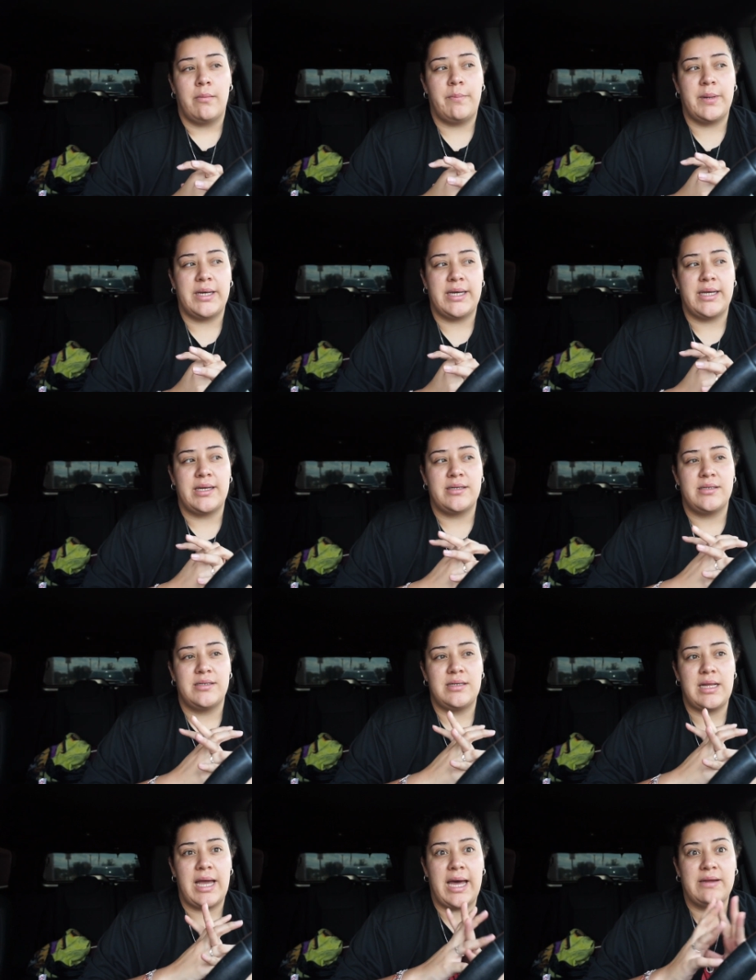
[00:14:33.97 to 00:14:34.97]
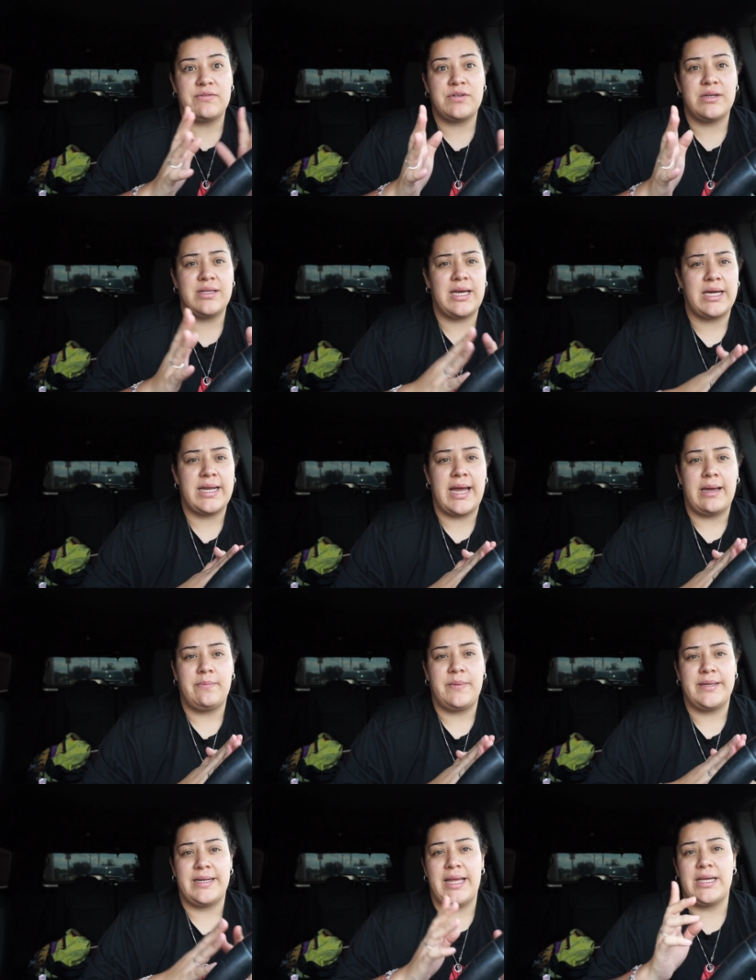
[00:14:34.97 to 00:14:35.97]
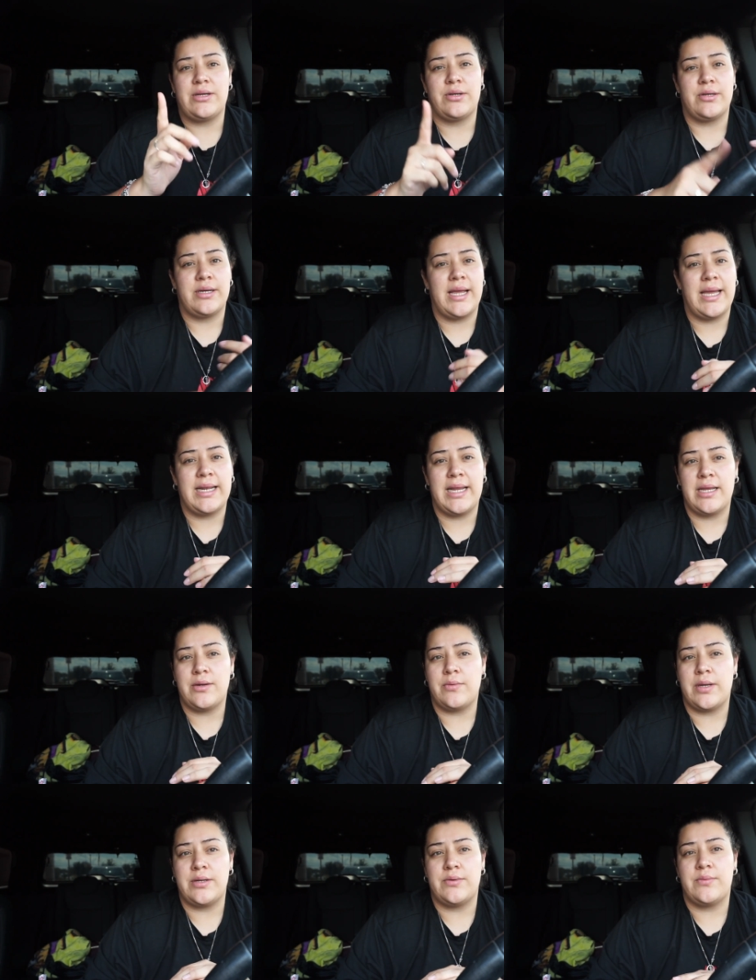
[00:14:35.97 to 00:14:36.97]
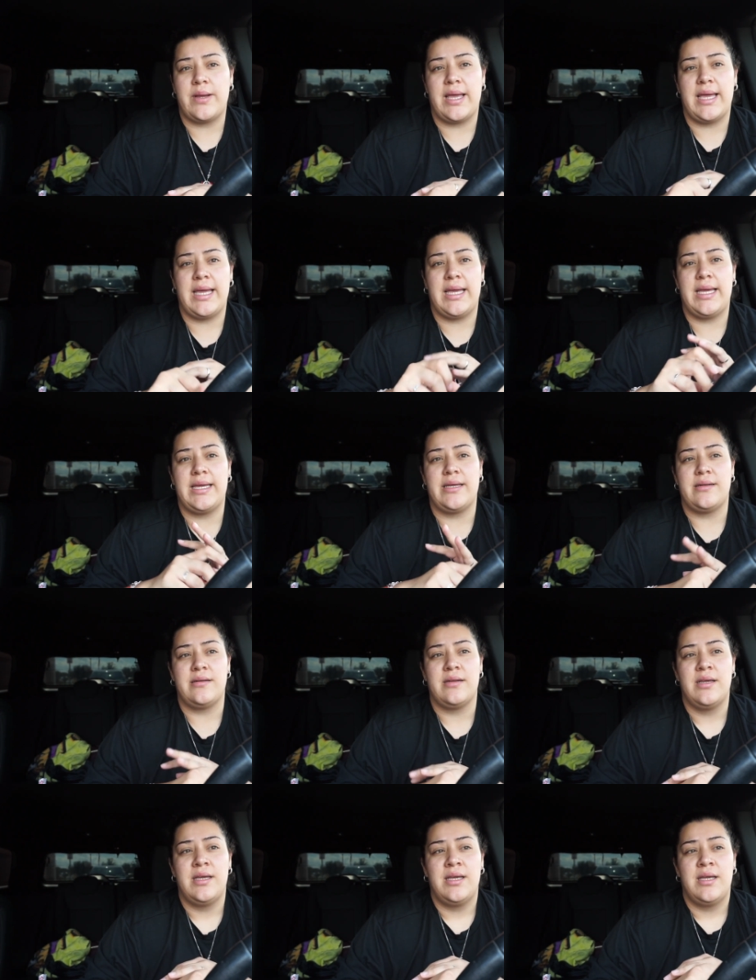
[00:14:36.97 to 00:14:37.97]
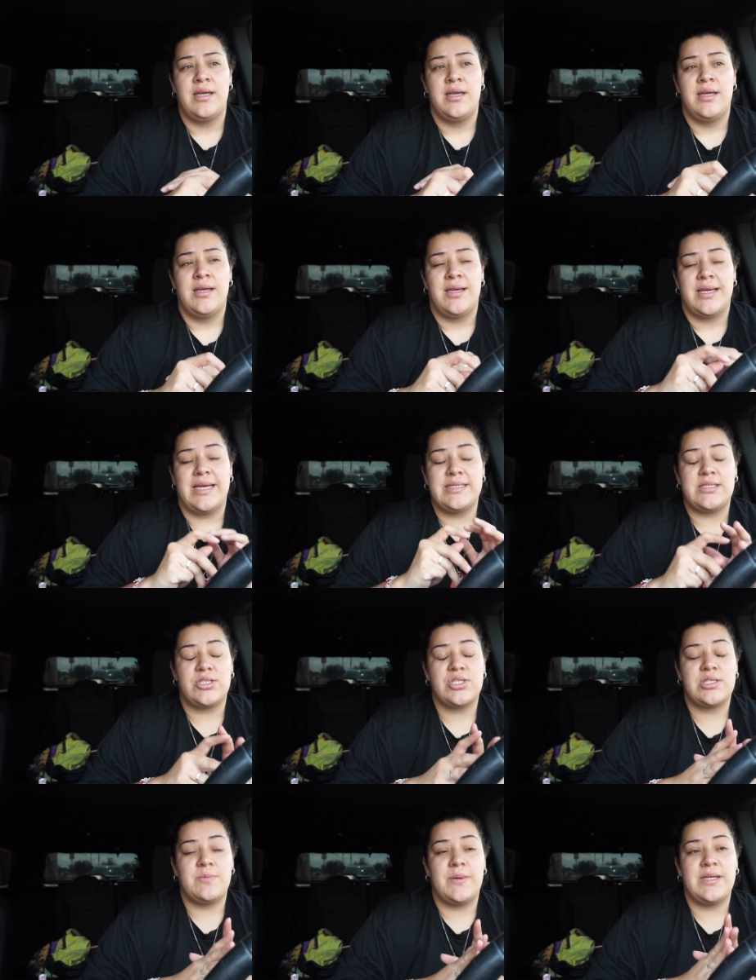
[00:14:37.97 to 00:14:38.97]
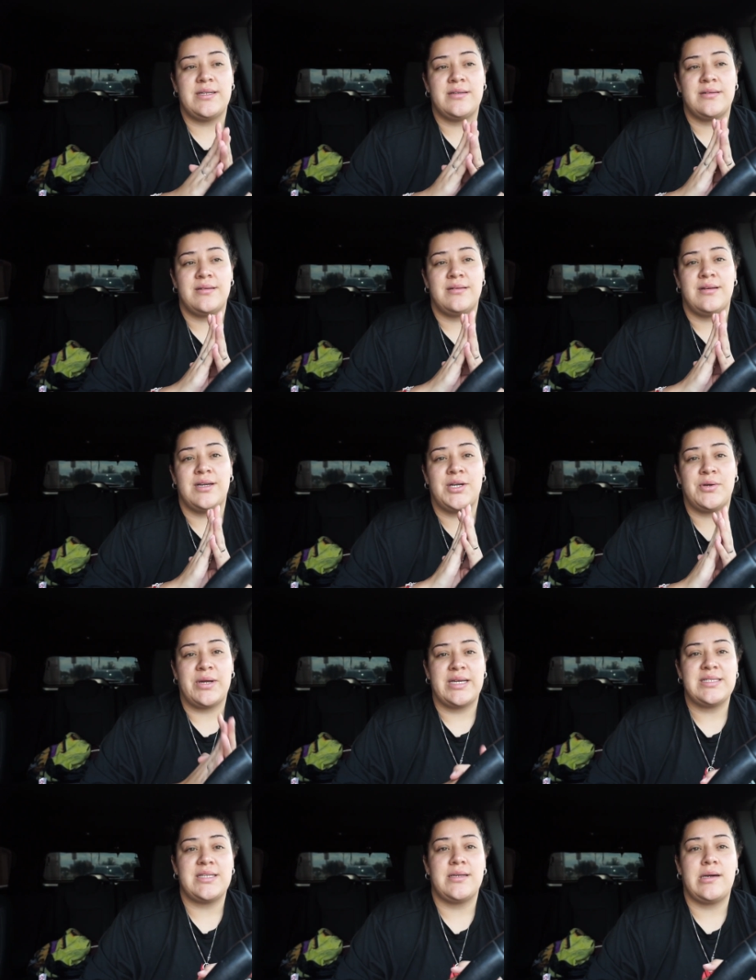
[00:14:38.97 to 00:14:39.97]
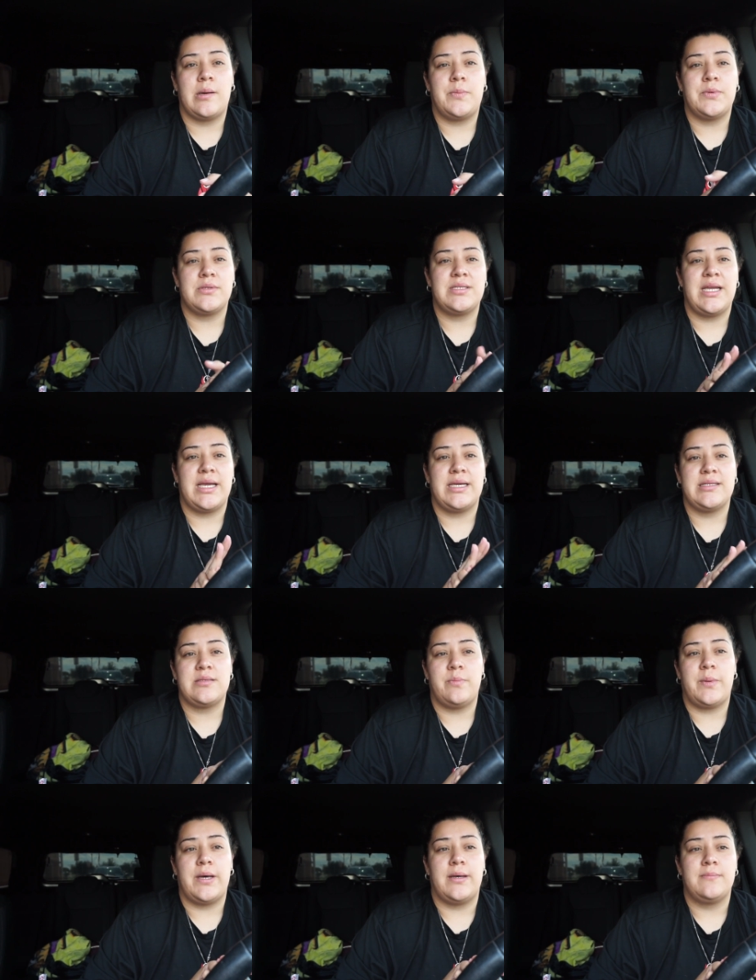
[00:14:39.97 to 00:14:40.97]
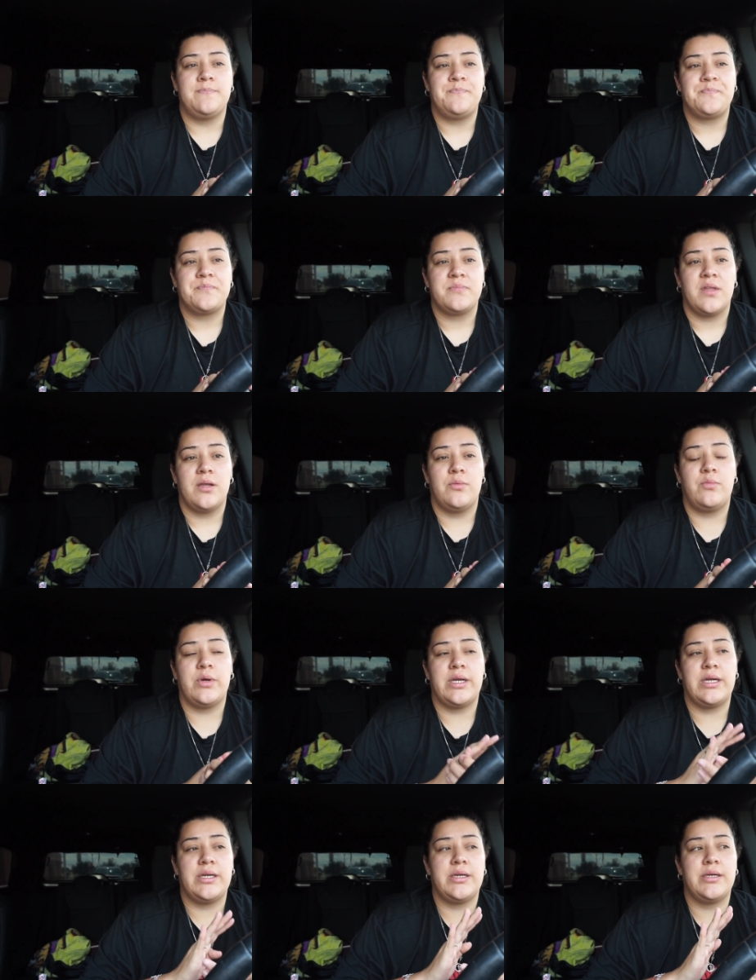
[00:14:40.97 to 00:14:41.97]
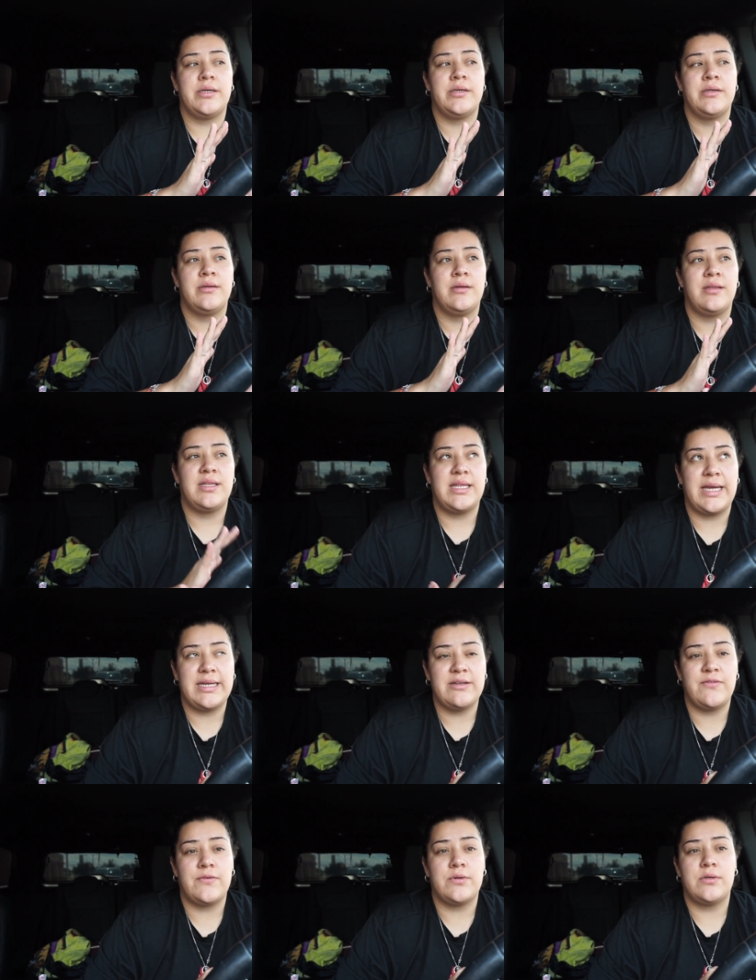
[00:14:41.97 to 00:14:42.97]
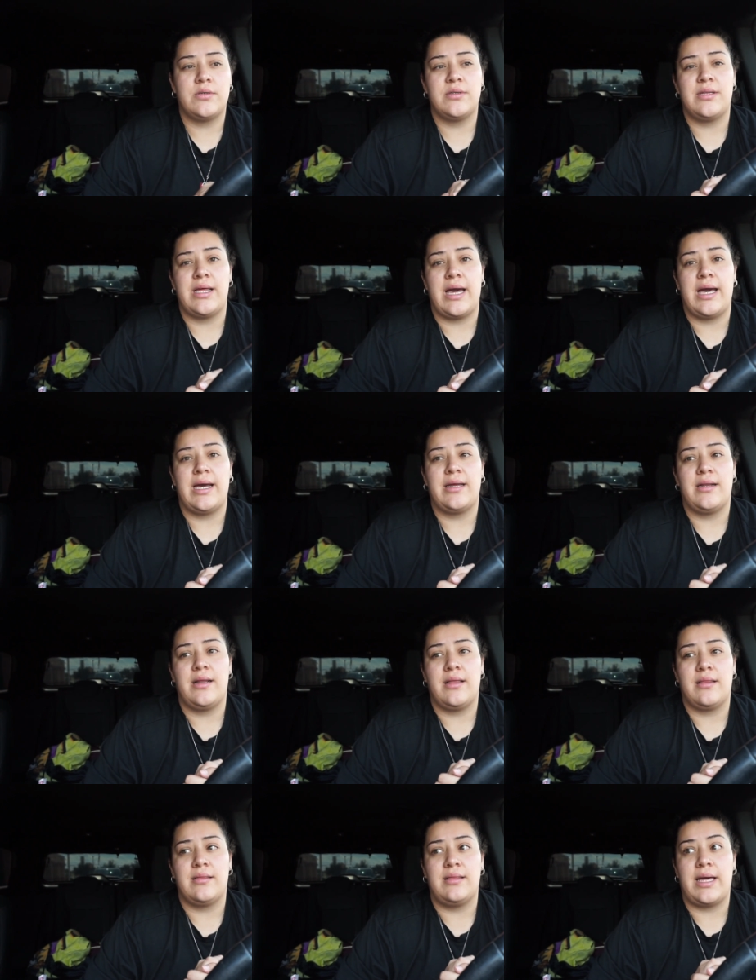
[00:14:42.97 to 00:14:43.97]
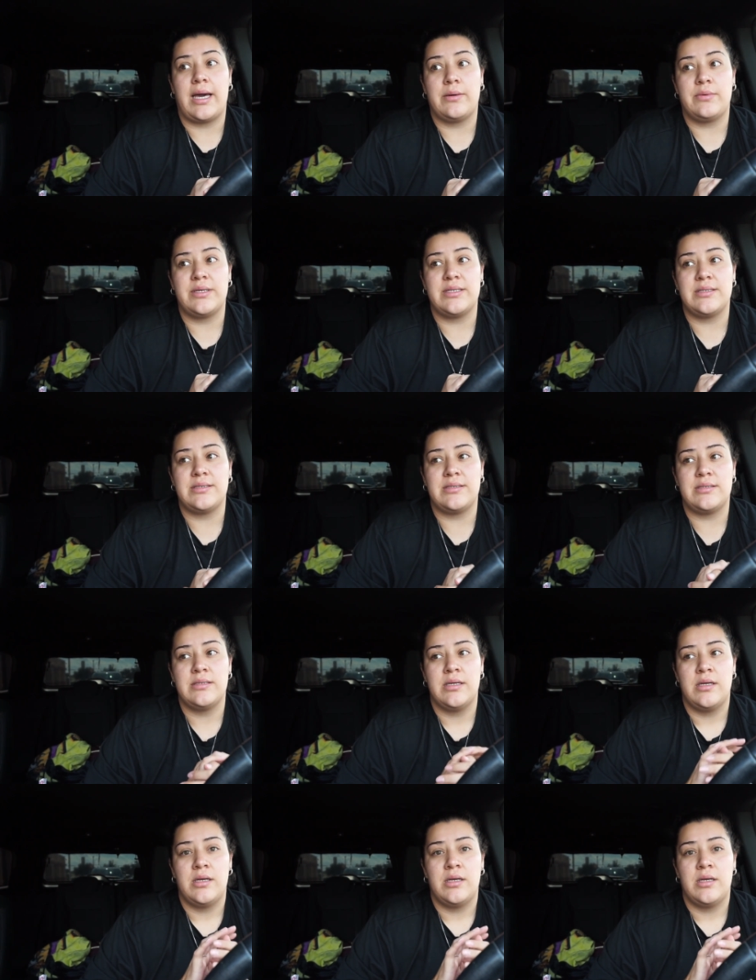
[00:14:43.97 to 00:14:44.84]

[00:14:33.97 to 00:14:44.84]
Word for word: But after that happened, like, her headache went away, and it's just been a crazy couple days. But we're thankful that that was